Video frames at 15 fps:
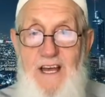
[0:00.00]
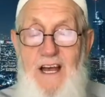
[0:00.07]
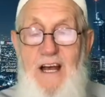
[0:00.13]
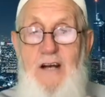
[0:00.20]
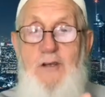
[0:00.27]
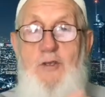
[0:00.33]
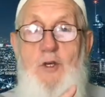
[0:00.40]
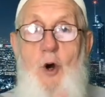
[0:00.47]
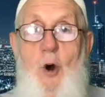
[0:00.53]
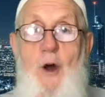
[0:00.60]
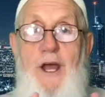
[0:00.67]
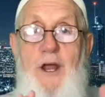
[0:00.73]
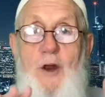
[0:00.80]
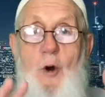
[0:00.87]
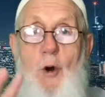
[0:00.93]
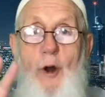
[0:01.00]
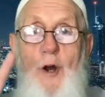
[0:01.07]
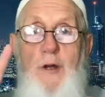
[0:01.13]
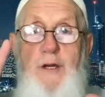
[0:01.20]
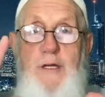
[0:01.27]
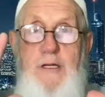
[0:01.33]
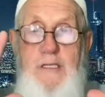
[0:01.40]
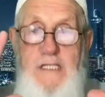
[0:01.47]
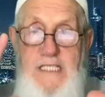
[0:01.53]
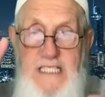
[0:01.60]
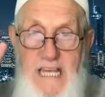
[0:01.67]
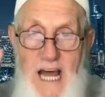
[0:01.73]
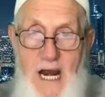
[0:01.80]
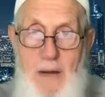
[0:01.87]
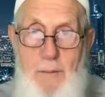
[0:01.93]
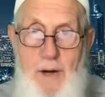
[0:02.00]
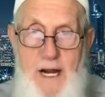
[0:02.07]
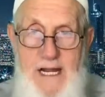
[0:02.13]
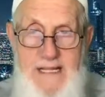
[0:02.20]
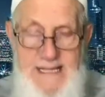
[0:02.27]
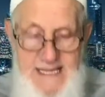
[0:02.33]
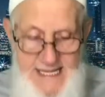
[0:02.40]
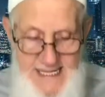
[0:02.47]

in order to celebrate this,